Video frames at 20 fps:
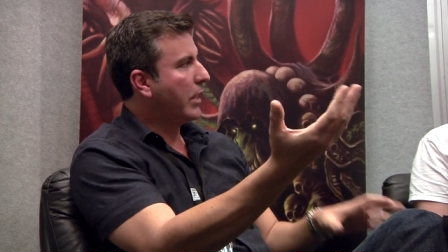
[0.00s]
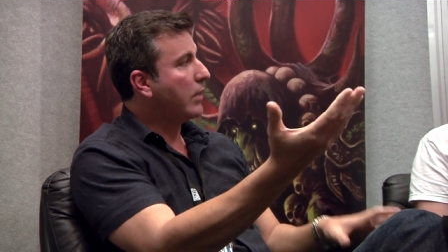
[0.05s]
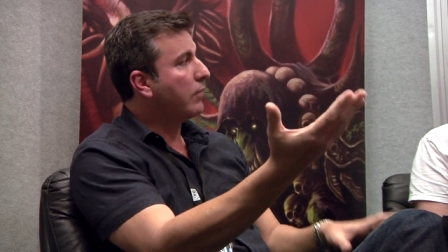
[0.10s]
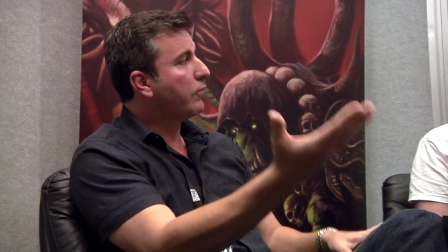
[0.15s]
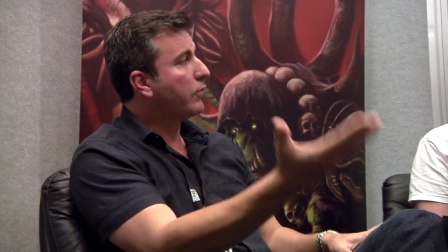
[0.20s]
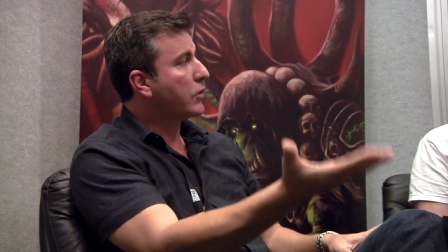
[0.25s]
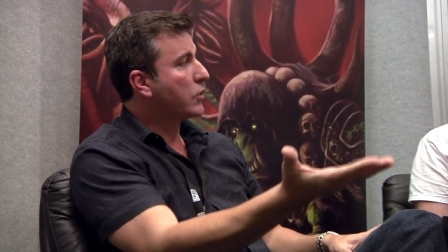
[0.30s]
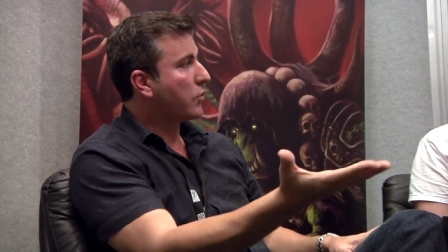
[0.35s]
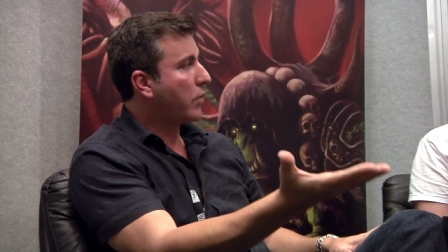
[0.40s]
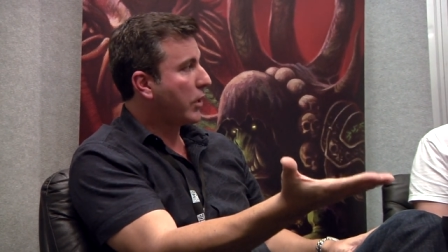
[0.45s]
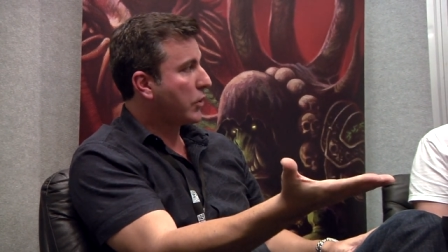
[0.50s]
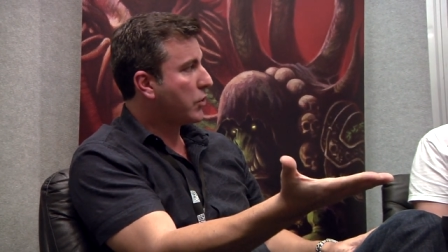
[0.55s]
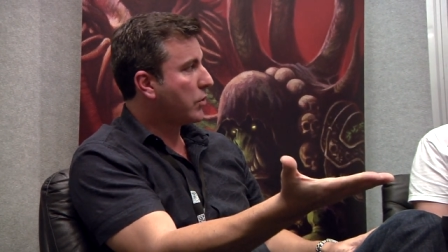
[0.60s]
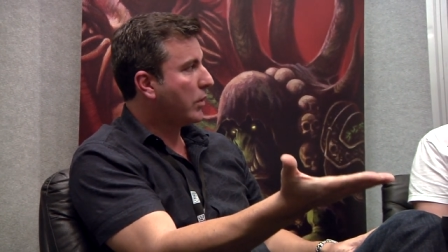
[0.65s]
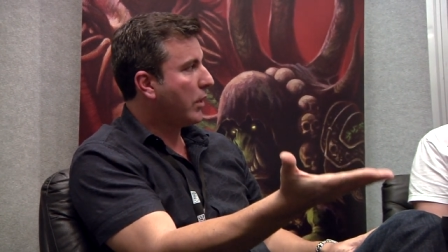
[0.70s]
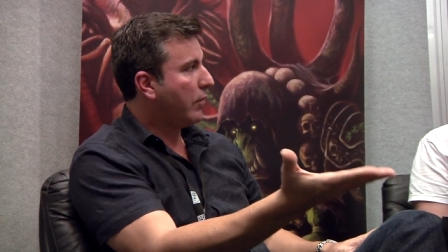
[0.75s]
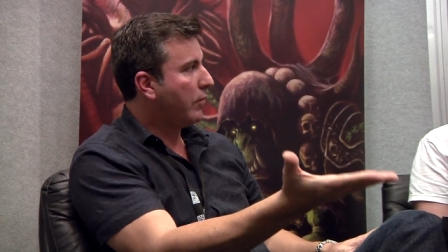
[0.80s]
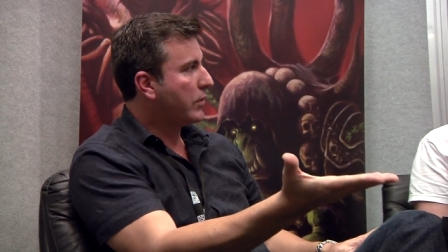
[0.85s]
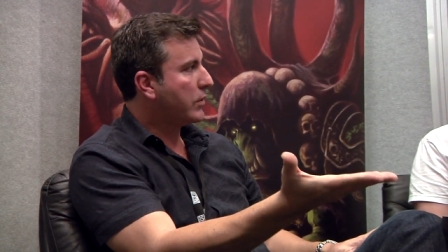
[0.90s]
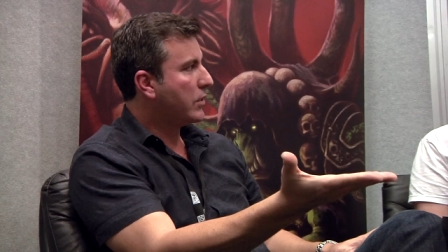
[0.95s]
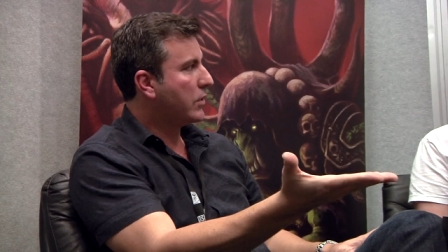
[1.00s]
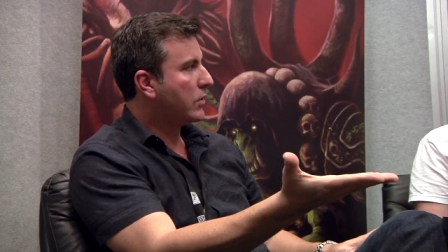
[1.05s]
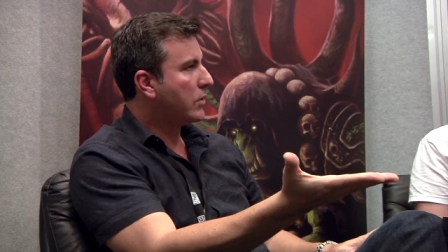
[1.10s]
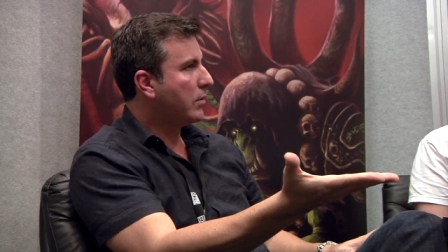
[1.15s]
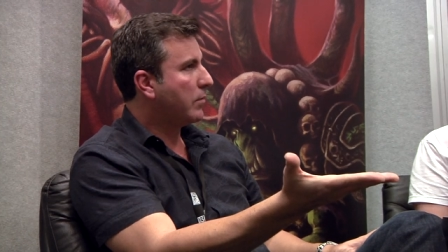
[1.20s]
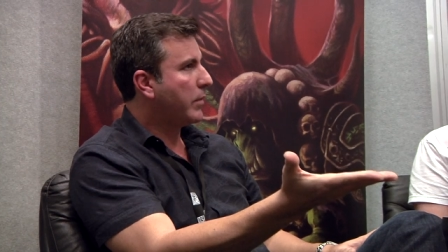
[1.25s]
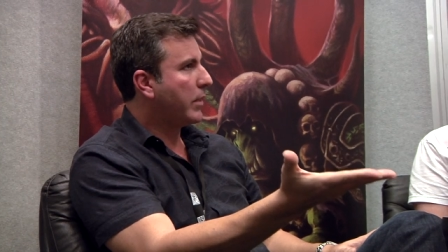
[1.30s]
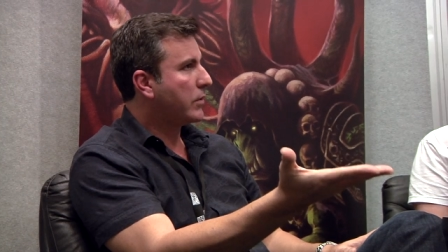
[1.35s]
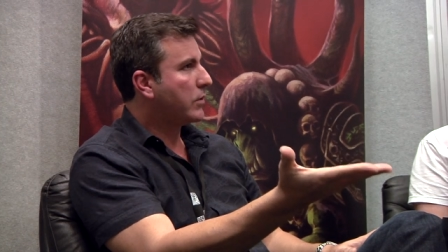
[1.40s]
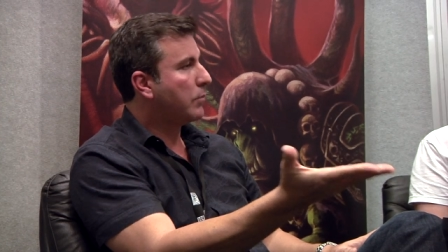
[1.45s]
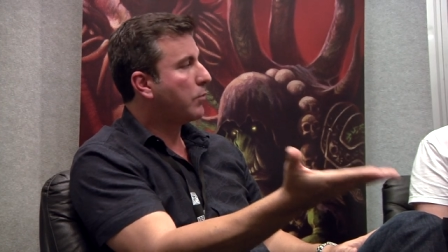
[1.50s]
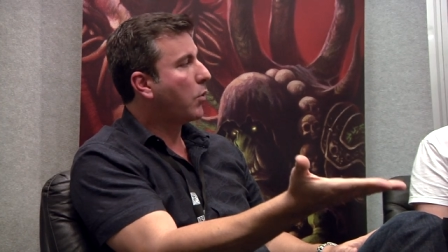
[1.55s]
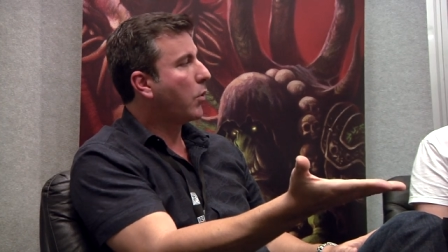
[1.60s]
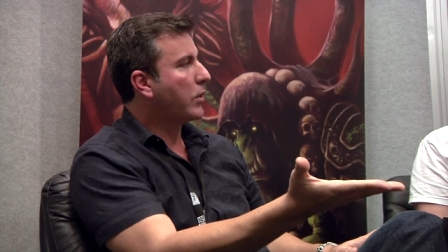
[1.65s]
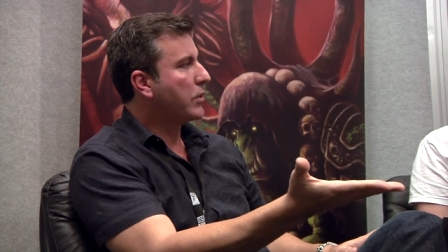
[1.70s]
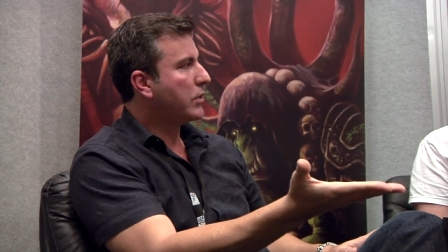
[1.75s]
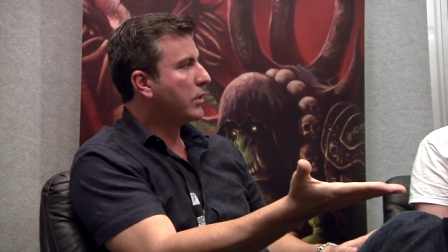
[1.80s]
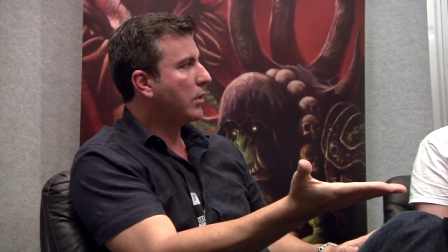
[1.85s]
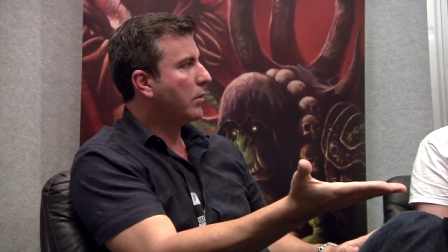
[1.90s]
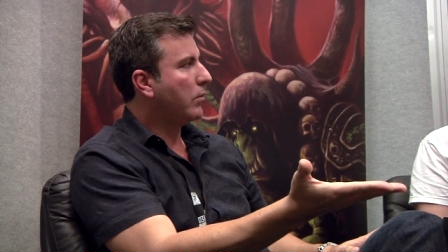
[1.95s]
infrastructure level system that
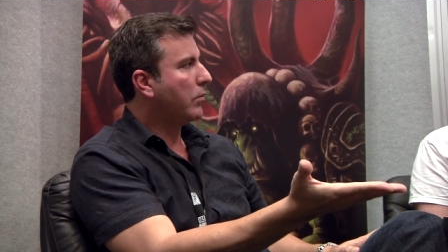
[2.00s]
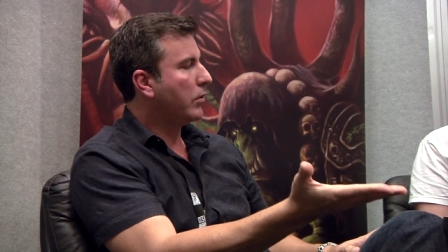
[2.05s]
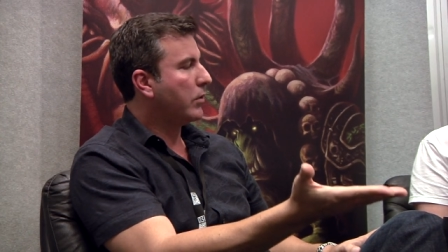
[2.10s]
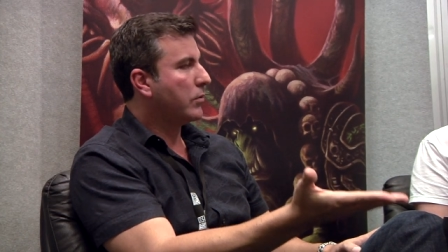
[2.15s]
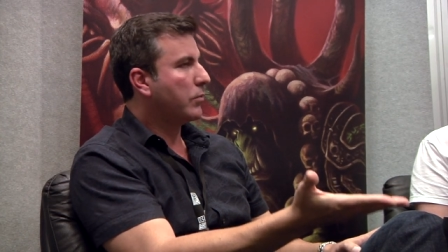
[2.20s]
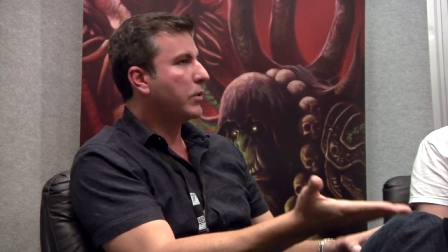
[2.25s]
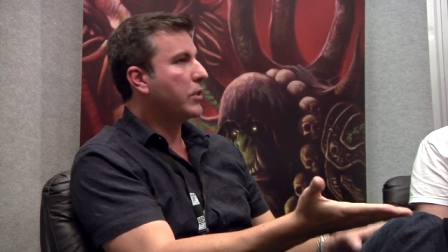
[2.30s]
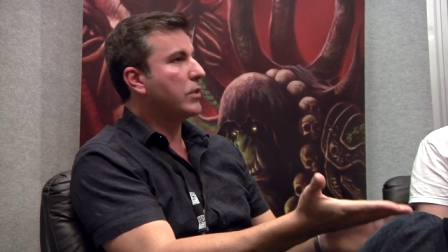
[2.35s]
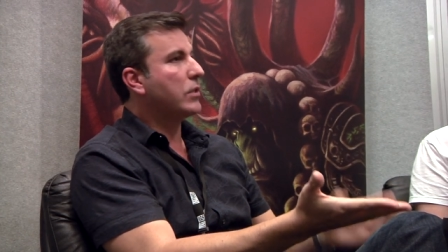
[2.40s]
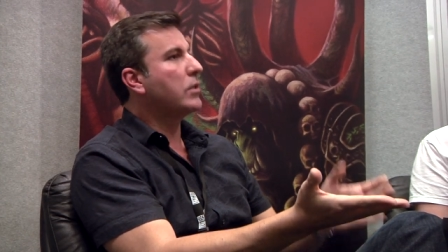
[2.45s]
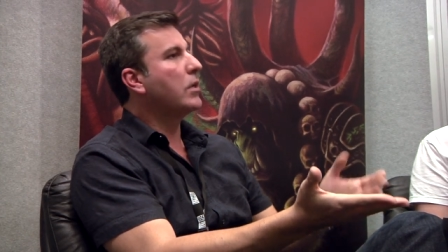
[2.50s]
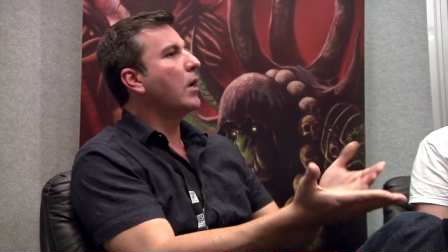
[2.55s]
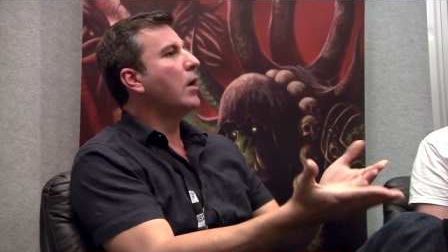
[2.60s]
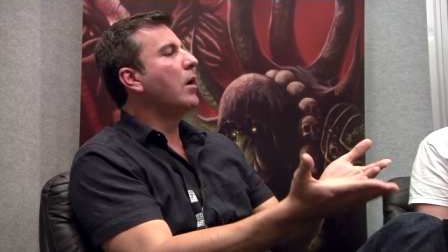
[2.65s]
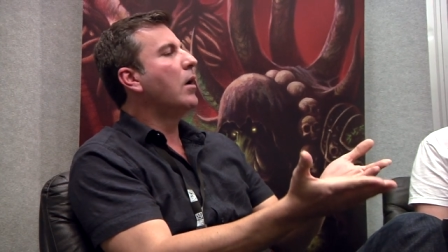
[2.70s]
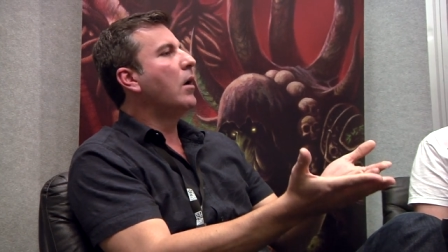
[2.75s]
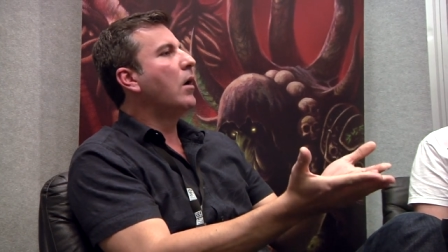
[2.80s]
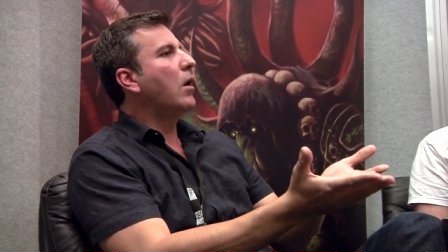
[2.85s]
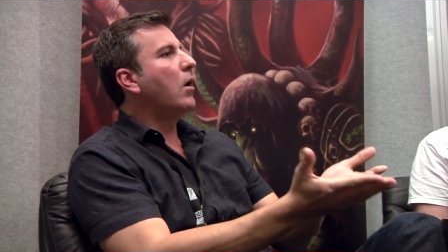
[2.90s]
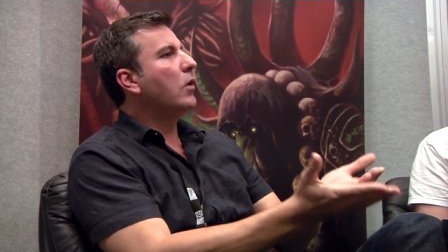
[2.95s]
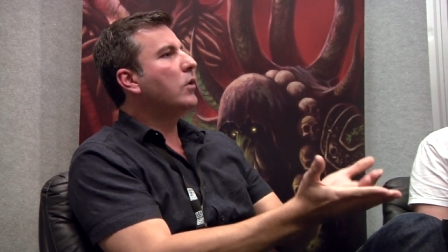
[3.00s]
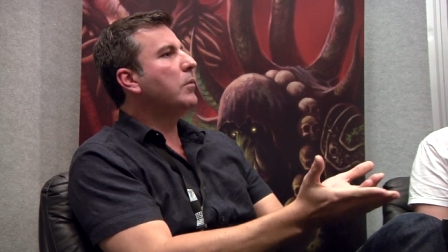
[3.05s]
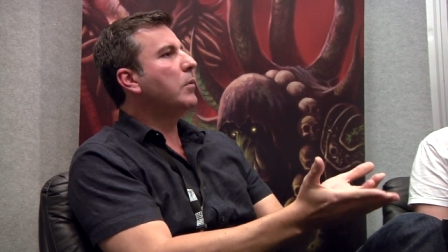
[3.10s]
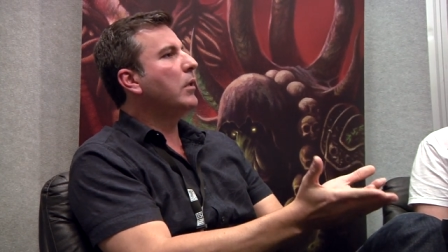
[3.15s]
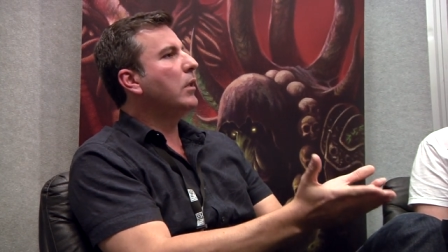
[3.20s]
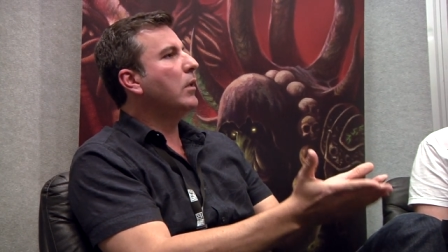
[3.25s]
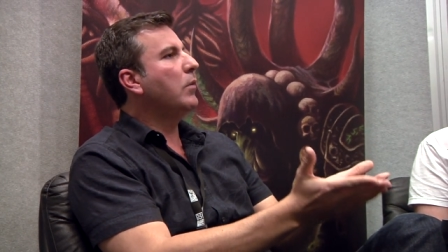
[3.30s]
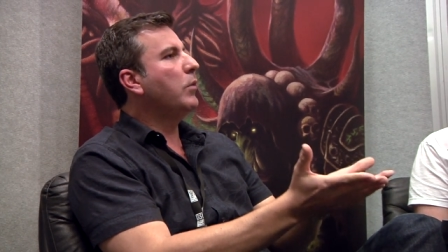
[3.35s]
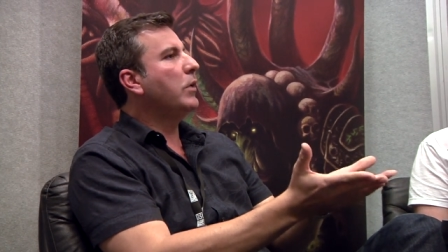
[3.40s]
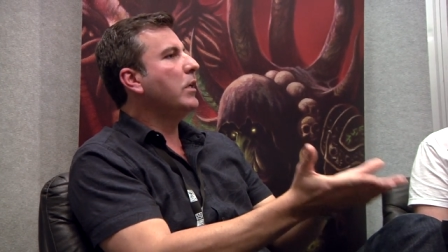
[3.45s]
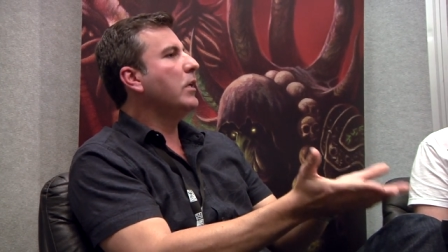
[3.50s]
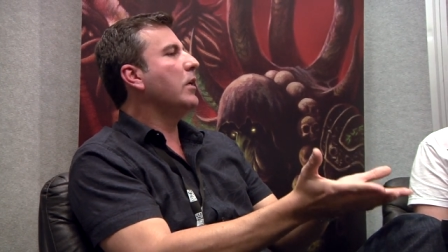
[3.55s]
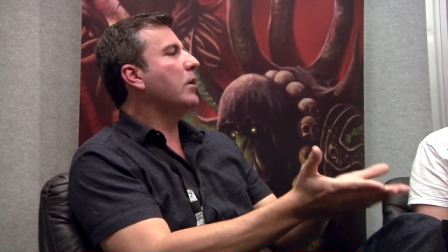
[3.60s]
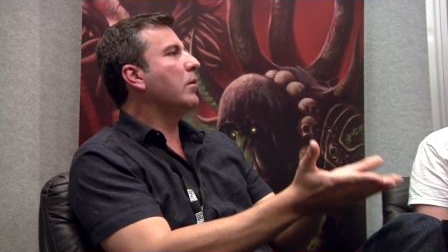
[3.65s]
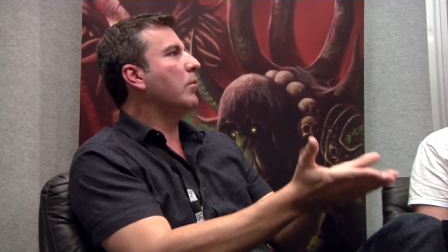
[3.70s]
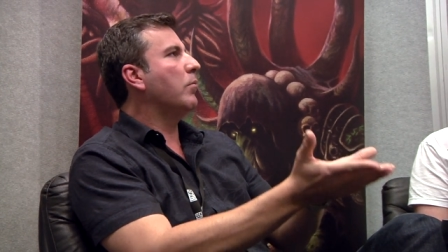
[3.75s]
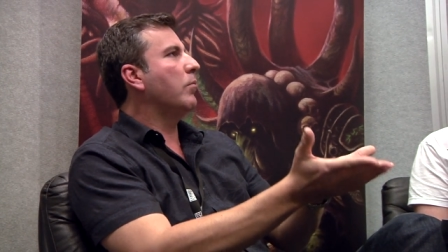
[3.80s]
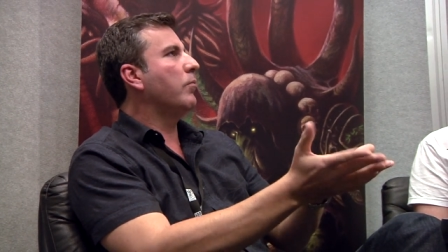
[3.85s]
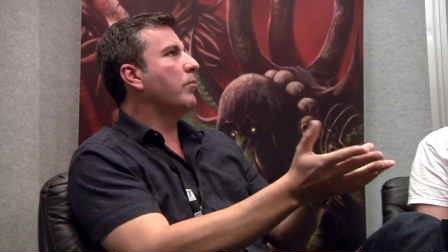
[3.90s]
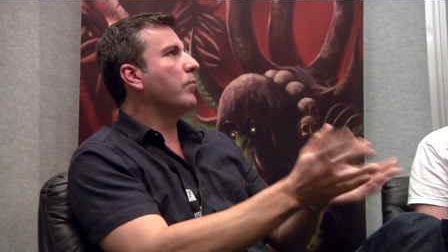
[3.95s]
supports it, which is ultimately we need